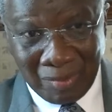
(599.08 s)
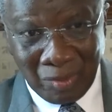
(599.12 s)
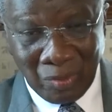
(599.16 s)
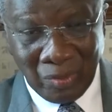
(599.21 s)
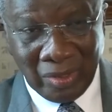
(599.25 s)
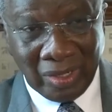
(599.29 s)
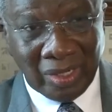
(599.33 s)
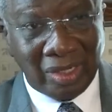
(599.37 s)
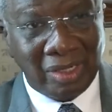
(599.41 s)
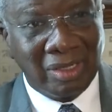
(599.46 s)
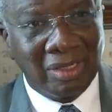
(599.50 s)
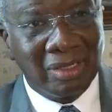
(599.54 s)

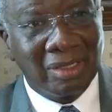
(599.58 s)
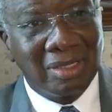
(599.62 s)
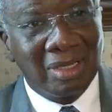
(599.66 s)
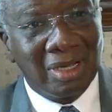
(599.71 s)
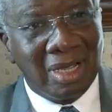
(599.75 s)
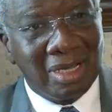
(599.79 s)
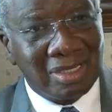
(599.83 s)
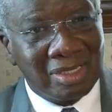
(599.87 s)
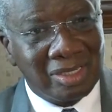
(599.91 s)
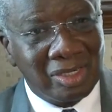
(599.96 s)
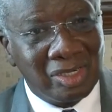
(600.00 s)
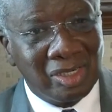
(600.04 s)
aware.
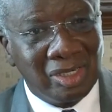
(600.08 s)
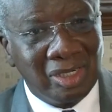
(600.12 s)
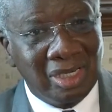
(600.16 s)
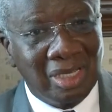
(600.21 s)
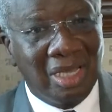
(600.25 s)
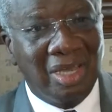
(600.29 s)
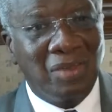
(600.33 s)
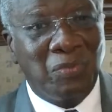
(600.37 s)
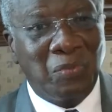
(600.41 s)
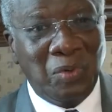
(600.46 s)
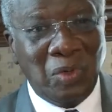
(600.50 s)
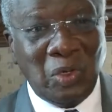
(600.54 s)
And certainly,
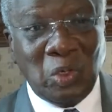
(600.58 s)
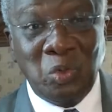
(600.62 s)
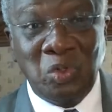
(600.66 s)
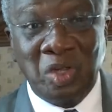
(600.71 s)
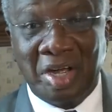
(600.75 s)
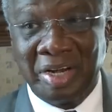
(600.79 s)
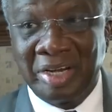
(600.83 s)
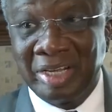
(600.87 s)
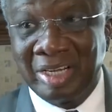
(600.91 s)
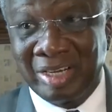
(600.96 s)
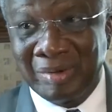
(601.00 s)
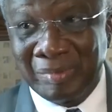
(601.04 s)
if we do
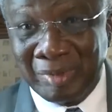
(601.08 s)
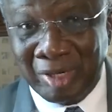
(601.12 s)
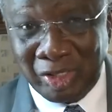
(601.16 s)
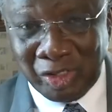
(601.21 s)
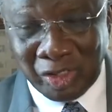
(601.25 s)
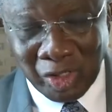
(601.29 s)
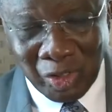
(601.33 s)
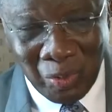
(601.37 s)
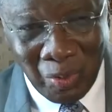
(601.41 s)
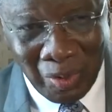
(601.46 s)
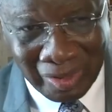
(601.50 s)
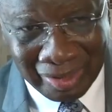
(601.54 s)
that in
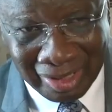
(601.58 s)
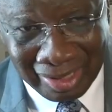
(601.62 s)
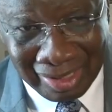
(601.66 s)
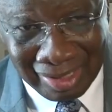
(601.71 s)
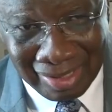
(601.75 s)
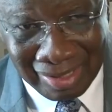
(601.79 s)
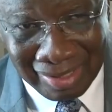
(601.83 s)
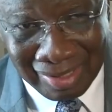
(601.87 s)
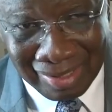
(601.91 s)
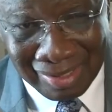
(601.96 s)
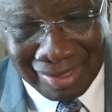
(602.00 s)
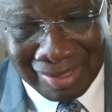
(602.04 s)
commercial
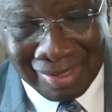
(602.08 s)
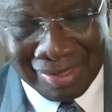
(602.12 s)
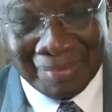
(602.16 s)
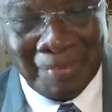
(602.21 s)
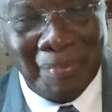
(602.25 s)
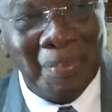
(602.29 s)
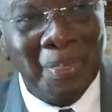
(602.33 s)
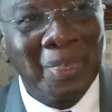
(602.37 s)
quantities,